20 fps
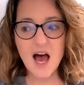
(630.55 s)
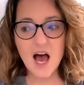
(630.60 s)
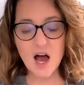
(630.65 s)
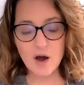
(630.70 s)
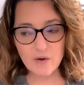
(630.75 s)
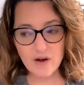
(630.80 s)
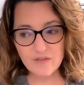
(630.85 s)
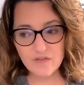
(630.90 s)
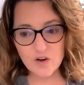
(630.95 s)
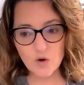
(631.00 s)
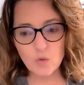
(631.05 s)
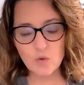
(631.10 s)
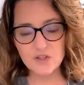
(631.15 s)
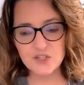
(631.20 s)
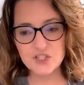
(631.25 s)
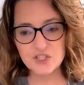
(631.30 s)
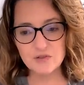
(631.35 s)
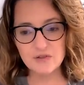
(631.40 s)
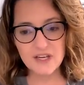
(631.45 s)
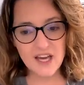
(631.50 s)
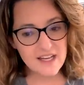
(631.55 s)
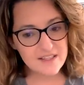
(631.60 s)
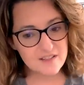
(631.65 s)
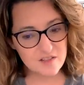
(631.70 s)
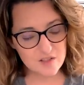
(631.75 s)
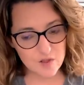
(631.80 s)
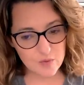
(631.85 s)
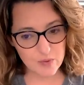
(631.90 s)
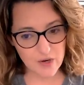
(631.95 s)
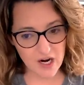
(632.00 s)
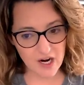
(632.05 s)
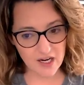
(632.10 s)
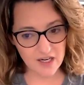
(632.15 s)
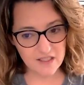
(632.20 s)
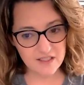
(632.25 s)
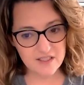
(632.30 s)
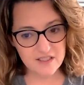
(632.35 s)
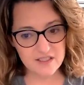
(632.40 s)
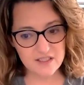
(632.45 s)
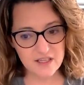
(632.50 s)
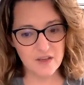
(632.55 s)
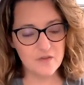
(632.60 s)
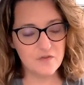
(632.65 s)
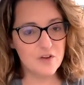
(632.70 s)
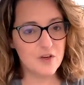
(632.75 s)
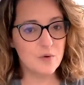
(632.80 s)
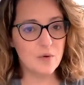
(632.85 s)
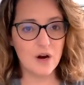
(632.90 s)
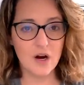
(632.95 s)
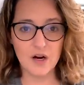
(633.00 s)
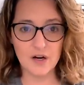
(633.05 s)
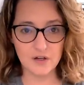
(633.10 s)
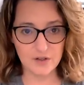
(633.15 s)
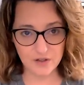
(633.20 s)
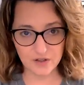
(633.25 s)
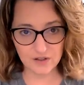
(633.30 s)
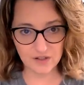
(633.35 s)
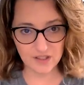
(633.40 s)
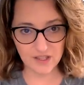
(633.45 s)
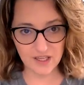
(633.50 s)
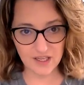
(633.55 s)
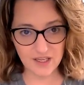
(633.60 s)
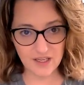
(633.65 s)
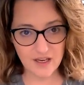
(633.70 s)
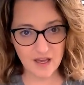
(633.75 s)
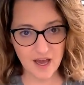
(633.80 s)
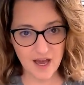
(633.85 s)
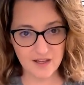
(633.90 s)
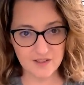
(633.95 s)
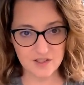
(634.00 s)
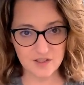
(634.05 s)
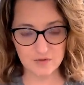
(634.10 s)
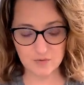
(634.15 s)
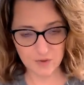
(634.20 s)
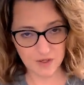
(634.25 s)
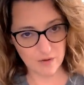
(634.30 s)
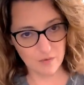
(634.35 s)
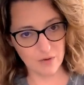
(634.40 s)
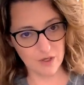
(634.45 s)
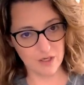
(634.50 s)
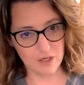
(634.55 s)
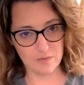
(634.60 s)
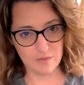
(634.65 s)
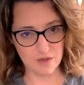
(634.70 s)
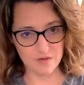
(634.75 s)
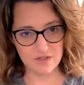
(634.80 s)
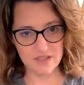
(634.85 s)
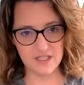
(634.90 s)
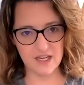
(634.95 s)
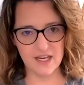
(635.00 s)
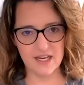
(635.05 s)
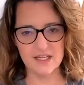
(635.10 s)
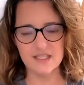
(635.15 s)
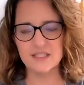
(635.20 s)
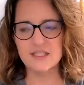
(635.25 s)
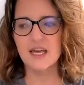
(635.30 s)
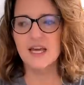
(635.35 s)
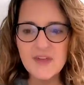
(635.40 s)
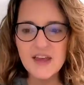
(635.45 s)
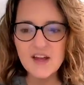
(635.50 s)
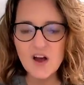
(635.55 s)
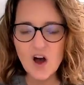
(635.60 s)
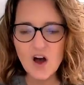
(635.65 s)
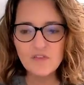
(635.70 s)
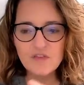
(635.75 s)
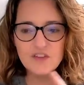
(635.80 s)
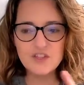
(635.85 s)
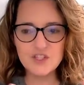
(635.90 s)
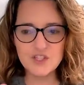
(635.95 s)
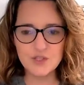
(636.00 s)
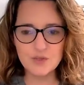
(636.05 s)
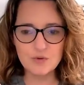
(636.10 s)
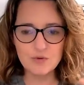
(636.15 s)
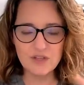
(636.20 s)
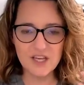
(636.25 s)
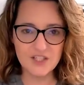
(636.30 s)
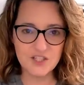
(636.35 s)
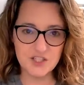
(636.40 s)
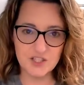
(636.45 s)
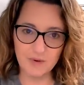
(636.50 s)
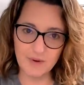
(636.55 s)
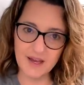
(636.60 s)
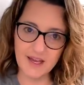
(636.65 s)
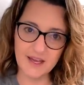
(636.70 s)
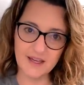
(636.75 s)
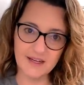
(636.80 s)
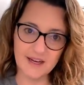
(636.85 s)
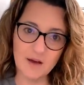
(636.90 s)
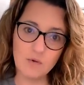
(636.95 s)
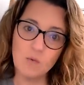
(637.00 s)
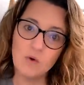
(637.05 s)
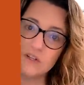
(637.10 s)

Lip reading: However, once you get to the parks, if you are early, as we were most days, they often do let you in. And